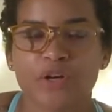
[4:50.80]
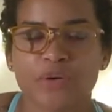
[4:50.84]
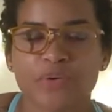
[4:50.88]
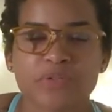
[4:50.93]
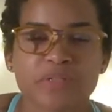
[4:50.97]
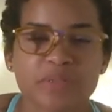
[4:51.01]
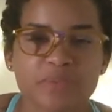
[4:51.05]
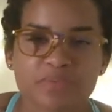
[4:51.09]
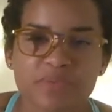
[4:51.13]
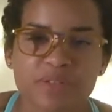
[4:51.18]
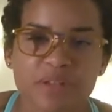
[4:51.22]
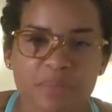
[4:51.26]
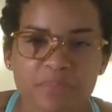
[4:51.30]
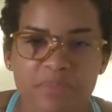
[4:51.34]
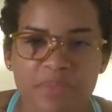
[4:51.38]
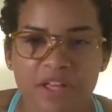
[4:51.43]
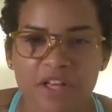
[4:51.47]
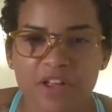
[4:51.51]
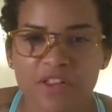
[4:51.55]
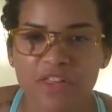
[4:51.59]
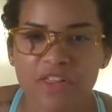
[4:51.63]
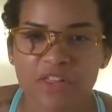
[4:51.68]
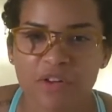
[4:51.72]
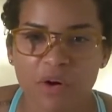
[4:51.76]

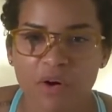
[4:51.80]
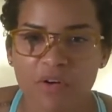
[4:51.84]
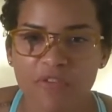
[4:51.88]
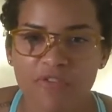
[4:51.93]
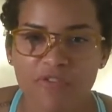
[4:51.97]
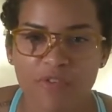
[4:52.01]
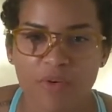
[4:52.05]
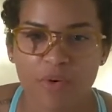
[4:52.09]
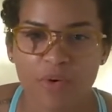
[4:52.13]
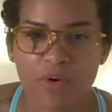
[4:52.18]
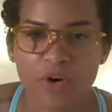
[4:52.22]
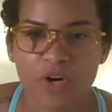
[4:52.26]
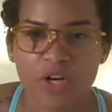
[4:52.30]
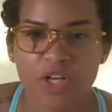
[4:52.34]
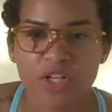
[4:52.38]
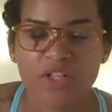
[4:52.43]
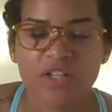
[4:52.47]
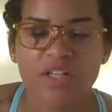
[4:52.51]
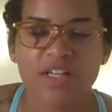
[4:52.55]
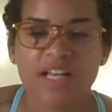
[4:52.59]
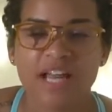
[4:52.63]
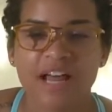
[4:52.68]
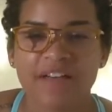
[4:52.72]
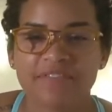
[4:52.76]
something thoughtful? You
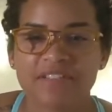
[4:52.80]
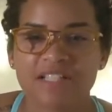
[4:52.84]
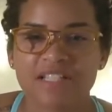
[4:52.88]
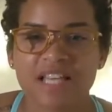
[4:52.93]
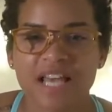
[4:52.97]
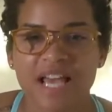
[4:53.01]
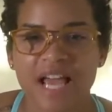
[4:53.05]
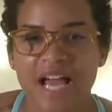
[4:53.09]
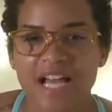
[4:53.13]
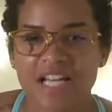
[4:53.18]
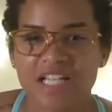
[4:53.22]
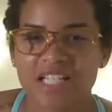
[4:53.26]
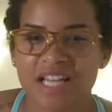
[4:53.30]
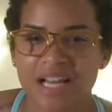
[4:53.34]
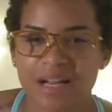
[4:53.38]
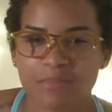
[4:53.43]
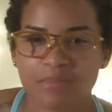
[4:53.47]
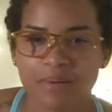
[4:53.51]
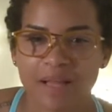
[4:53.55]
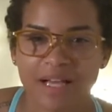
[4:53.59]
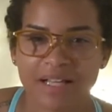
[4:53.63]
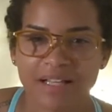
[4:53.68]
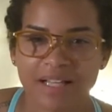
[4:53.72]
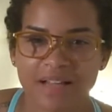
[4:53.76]
didn't have to say hashtag
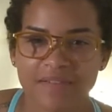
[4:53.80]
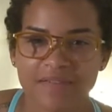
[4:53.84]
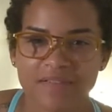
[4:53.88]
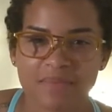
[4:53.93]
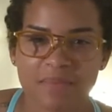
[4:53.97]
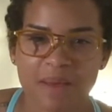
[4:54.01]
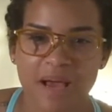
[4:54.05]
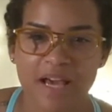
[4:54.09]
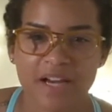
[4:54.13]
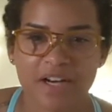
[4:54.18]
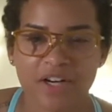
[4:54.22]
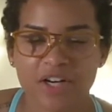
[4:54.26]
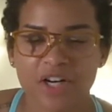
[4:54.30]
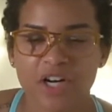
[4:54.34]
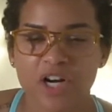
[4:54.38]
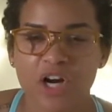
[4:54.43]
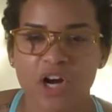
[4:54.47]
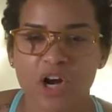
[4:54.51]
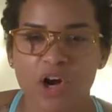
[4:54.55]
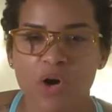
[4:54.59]
Black Lives Matter,